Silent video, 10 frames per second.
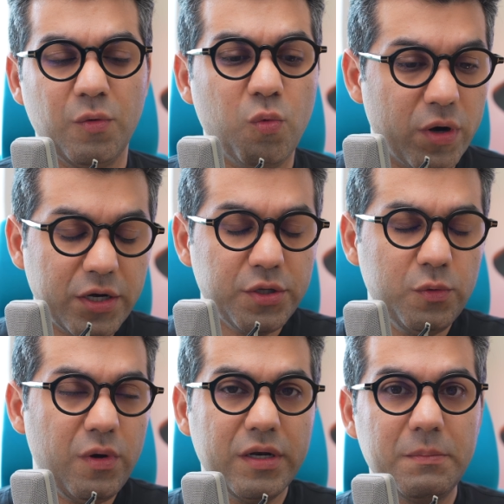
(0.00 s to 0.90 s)
Where do
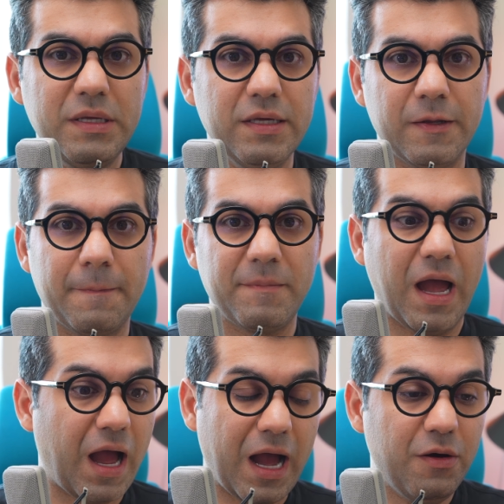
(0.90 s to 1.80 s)
you want to be?
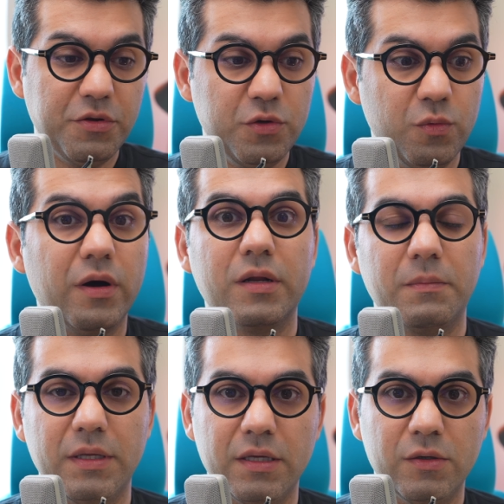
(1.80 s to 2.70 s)
How do you want to
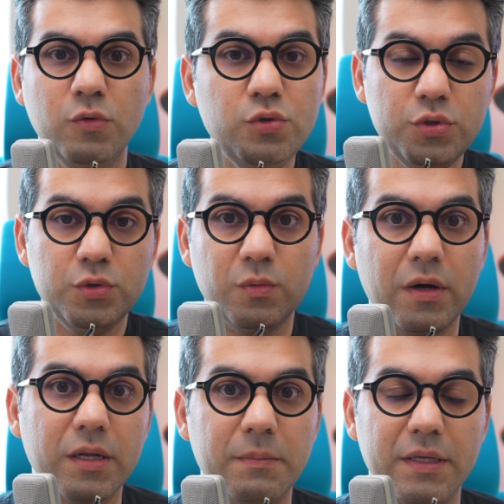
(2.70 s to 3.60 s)
be? Who do you
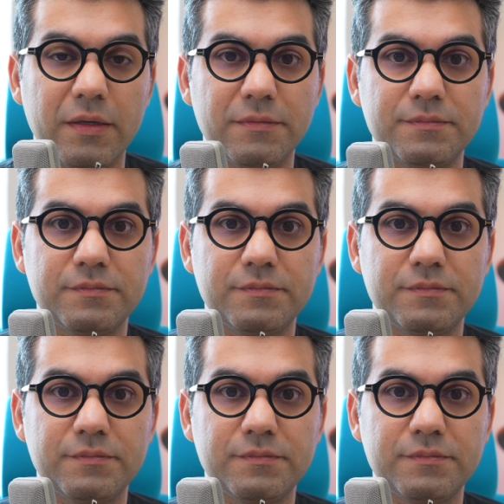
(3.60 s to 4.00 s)
want to be?